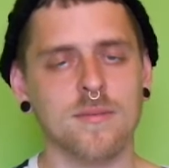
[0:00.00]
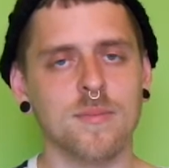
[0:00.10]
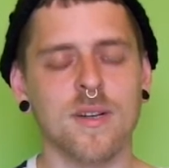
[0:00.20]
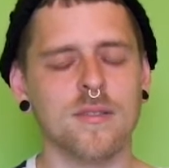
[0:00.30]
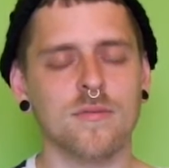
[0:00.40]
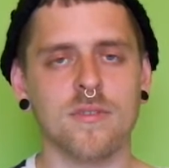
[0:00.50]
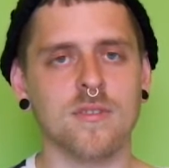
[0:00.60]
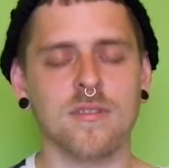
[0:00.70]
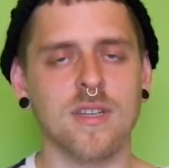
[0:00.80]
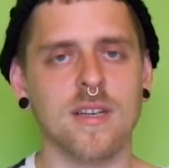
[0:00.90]
but we're
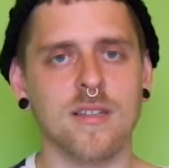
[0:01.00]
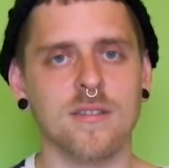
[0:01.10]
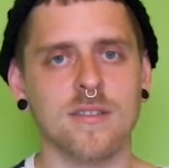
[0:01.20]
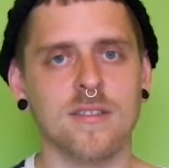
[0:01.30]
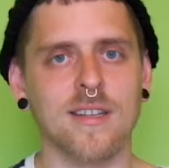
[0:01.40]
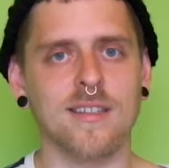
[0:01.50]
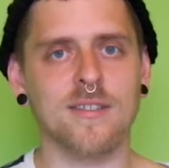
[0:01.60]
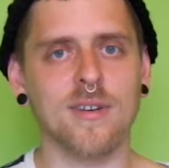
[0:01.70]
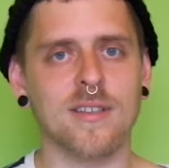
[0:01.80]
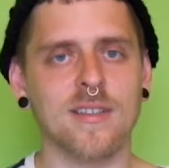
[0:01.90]
not gonna hold
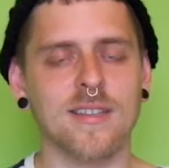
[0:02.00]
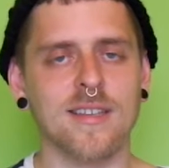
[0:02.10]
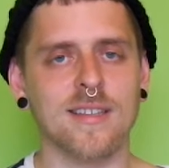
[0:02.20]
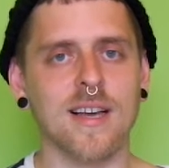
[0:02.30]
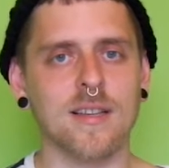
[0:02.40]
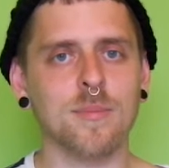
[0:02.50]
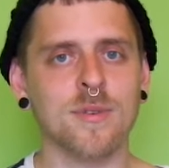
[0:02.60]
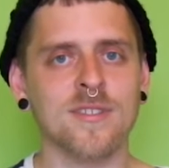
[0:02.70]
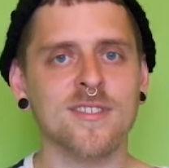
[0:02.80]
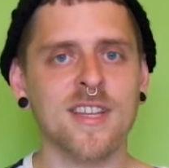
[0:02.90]
anyone at
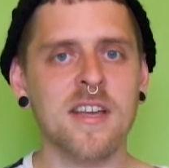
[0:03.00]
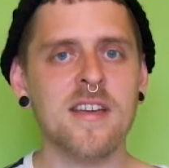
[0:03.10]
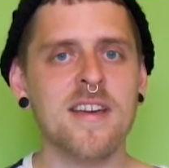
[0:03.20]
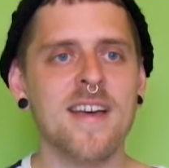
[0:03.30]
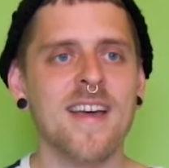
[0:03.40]
gunpoint today.